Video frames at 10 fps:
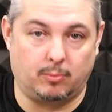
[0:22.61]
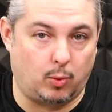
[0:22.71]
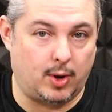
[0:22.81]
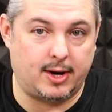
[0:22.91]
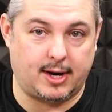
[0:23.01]

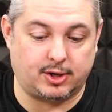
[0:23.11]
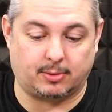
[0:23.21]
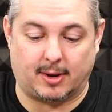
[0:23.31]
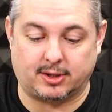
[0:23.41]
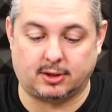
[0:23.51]
one in each
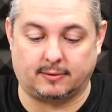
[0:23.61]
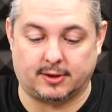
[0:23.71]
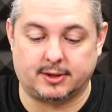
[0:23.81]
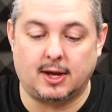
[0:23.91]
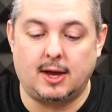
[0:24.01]
of my
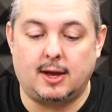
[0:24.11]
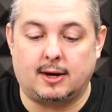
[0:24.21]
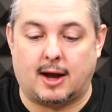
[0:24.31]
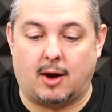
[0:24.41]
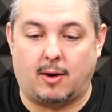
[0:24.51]
servers.
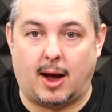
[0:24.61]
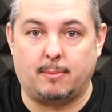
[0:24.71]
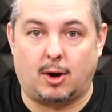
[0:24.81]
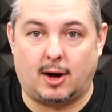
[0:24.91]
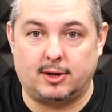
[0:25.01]
Now, I
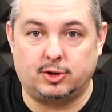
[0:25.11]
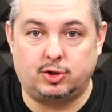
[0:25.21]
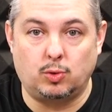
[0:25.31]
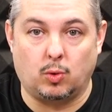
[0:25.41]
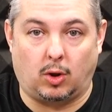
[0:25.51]

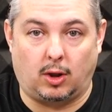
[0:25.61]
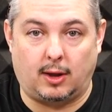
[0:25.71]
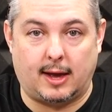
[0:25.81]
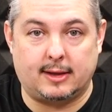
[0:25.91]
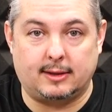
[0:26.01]
bought dual